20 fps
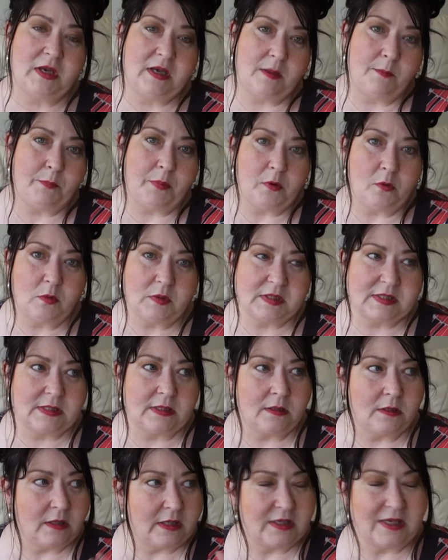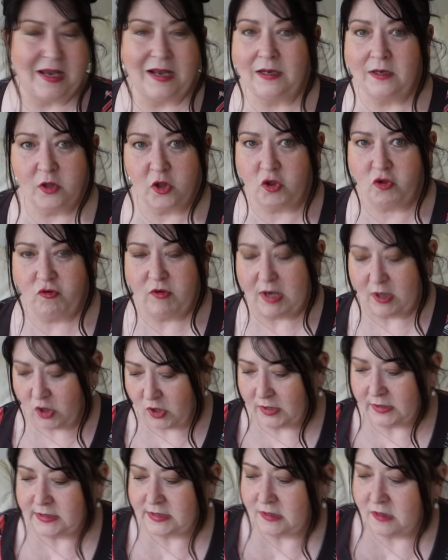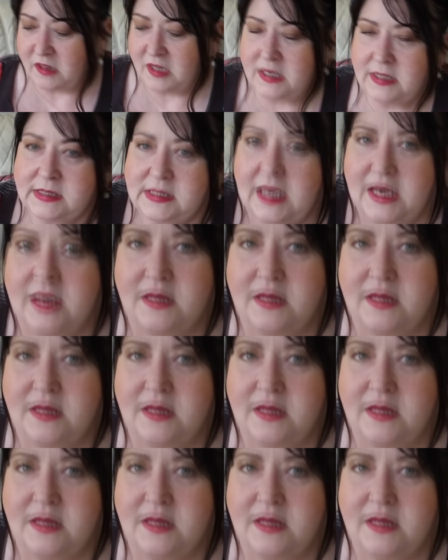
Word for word: into books and illustrations and things